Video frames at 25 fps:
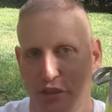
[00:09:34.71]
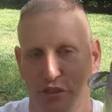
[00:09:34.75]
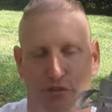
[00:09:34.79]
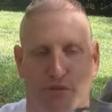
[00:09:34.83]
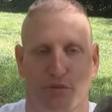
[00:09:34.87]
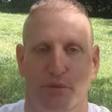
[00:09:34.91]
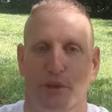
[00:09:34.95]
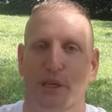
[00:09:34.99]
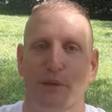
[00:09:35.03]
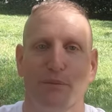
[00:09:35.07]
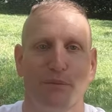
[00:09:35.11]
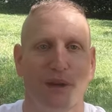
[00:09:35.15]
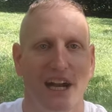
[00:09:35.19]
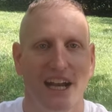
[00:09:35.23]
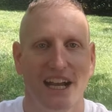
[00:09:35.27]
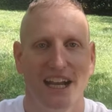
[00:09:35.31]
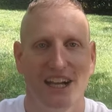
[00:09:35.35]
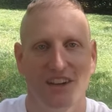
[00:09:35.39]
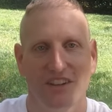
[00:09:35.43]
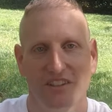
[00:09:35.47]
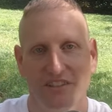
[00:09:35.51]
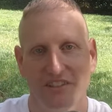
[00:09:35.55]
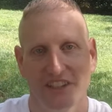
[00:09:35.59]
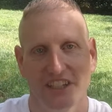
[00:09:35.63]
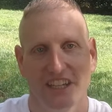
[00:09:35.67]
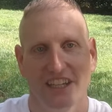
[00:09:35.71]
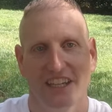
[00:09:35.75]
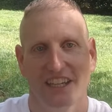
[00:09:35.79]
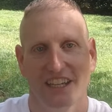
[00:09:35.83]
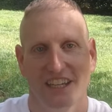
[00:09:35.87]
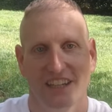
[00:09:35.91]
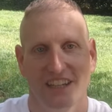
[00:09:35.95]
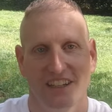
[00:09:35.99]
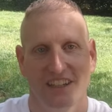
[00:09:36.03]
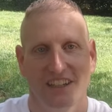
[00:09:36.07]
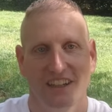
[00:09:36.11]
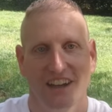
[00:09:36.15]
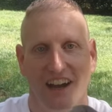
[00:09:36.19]
Three miles
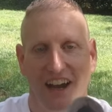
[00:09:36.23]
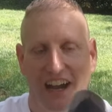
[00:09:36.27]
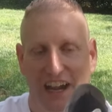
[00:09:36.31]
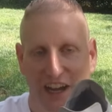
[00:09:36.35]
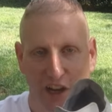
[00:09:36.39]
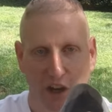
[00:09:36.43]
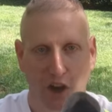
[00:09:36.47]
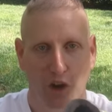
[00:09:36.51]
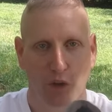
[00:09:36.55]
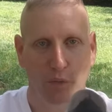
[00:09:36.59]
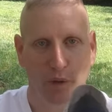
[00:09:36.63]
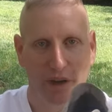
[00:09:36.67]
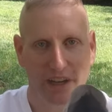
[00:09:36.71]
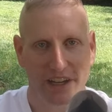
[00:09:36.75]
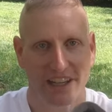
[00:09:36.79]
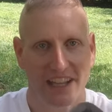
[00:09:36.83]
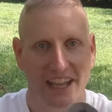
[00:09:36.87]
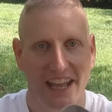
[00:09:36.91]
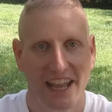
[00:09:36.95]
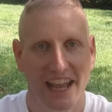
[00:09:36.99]
in, I already